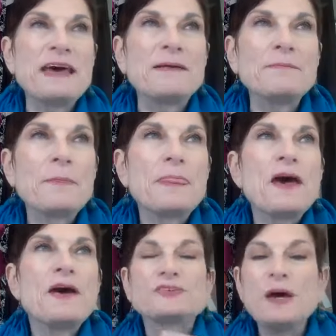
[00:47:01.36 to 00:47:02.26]
that
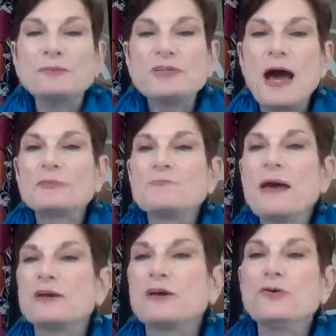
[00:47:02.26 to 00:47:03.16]
sometimes, no
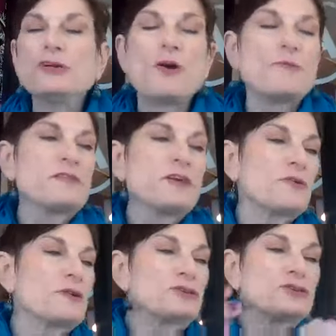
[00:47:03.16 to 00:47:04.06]
matter who you are, whether
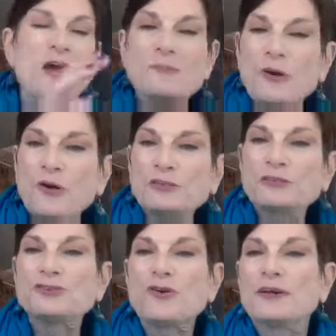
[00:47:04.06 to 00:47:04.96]
you're a straight
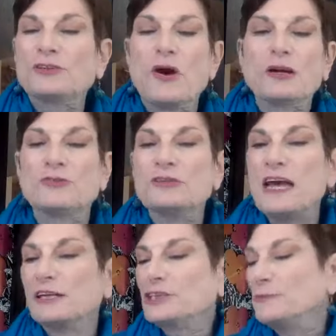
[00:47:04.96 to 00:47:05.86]
person trying to talk to an
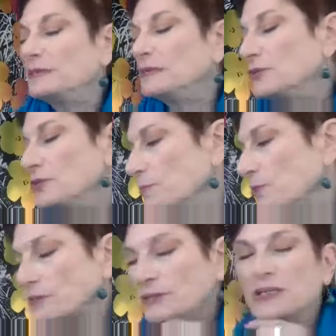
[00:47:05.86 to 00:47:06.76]
LGBTQ
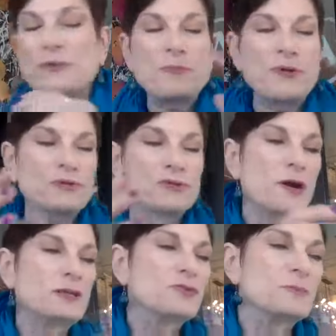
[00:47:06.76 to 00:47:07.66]
person, a white person
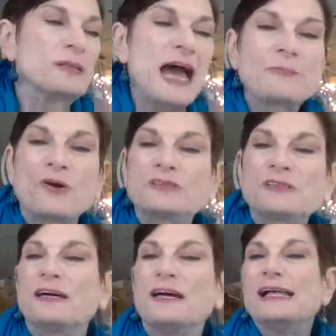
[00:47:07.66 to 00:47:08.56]
talking to a black
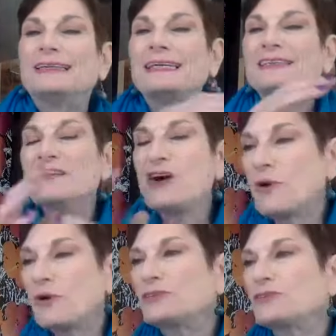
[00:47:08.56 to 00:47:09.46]
person, a Latino
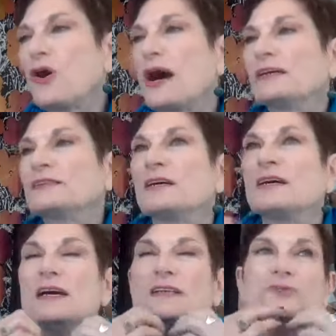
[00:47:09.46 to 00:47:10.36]
person talking
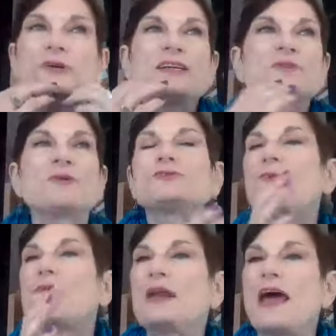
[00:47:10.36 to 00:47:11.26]
to to an Asian person,
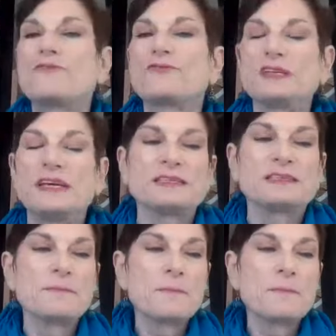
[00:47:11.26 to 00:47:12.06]
whatever it is,